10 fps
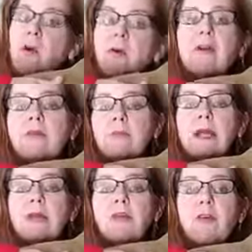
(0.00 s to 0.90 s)
or even
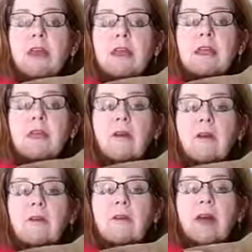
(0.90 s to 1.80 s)
place your hand here
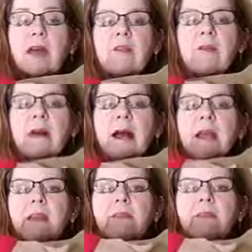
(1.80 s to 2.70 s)
on the side of the
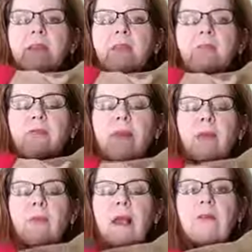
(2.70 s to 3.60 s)
body to feel for that
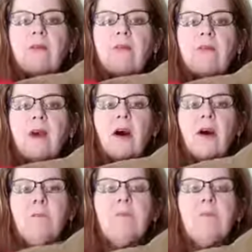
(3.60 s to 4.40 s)
rise and fall.